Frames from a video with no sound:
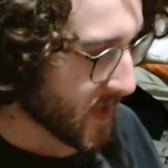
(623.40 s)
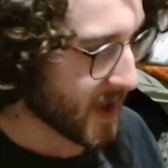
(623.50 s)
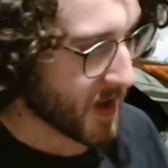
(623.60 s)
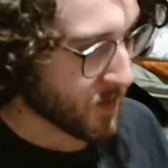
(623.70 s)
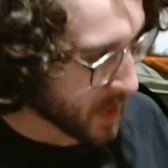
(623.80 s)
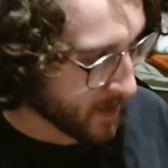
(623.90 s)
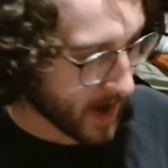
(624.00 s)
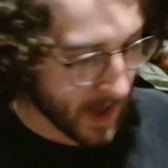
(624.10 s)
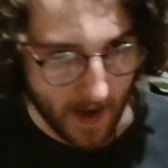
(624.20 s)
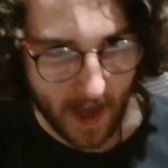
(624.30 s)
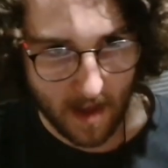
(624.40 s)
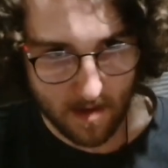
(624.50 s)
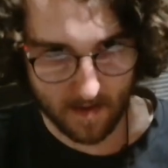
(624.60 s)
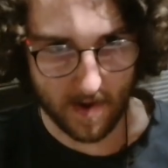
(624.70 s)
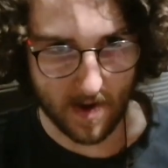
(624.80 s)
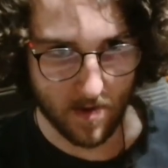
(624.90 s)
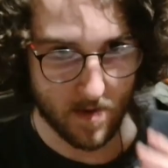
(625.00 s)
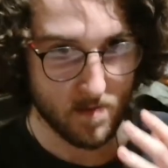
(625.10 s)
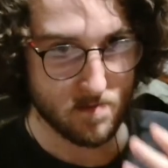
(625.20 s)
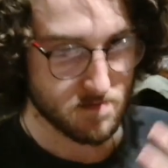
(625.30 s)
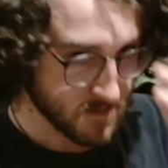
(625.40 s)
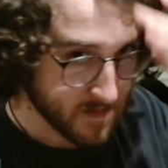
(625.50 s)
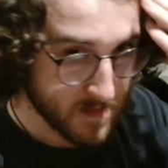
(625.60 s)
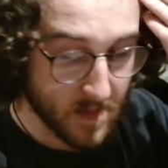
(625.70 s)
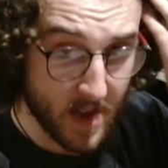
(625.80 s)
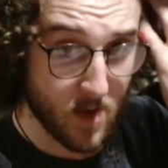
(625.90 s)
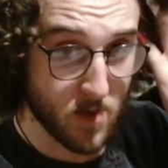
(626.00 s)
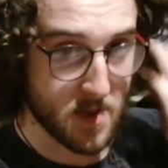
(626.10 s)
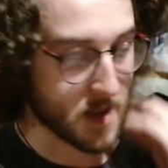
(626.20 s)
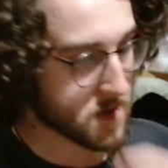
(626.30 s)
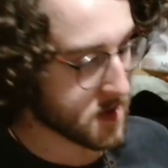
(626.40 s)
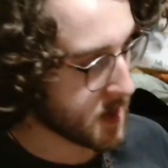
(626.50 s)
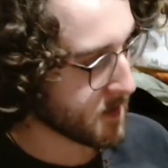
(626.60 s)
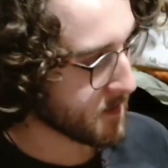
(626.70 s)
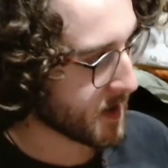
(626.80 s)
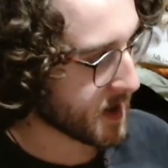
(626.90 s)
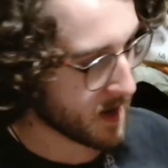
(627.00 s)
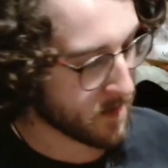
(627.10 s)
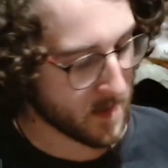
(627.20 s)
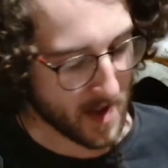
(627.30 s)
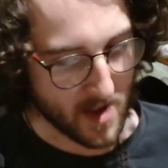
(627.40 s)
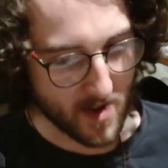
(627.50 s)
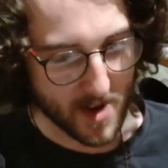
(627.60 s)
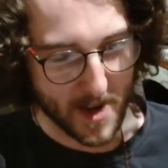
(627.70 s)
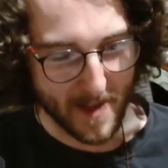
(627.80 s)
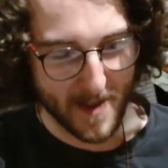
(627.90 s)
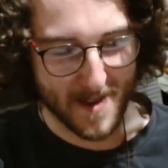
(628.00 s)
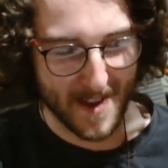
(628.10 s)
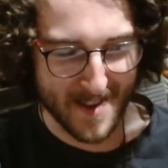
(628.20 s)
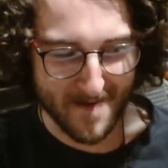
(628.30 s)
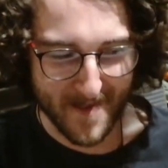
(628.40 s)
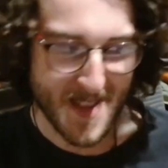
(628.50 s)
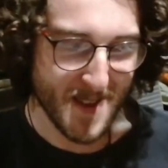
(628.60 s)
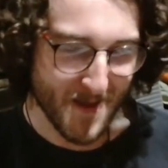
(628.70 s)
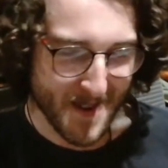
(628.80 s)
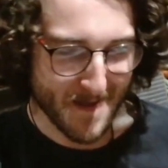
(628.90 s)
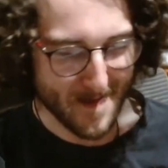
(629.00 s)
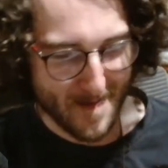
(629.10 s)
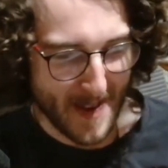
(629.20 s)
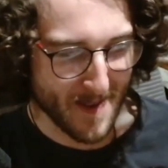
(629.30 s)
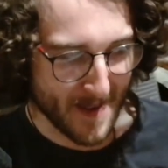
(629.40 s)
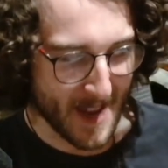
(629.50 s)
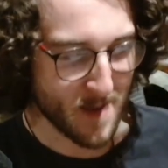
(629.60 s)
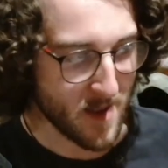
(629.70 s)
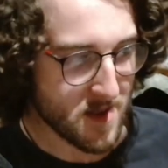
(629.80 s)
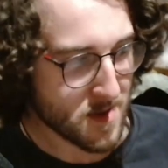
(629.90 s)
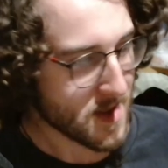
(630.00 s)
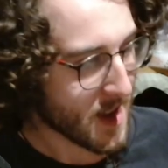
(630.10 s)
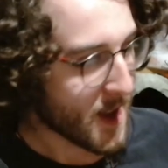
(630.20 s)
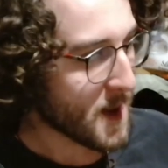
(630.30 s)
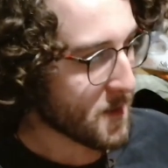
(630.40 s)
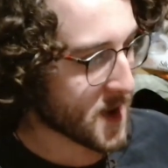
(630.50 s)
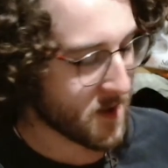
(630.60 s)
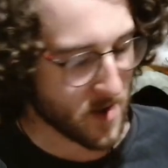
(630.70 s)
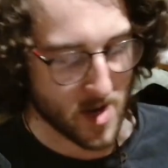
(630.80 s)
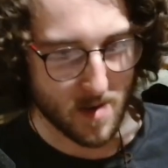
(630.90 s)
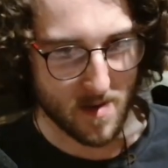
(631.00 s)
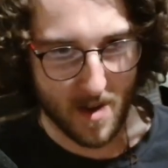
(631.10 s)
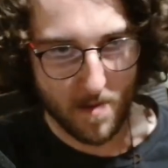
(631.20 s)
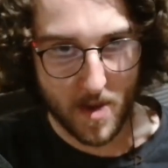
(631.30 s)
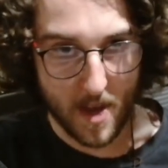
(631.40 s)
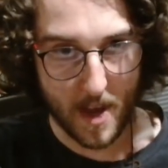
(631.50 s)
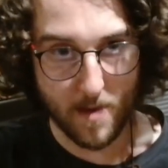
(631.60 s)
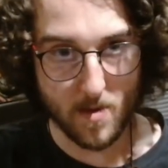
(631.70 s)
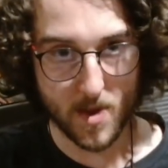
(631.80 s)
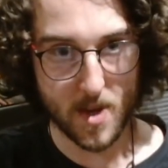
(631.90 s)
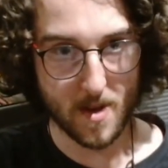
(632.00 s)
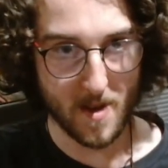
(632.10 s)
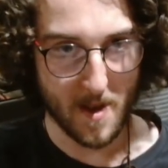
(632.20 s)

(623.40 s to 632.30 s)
And when there were other cats around, he would like see them, and you could tell he like didn't really want to make enemies, but he would just not be able to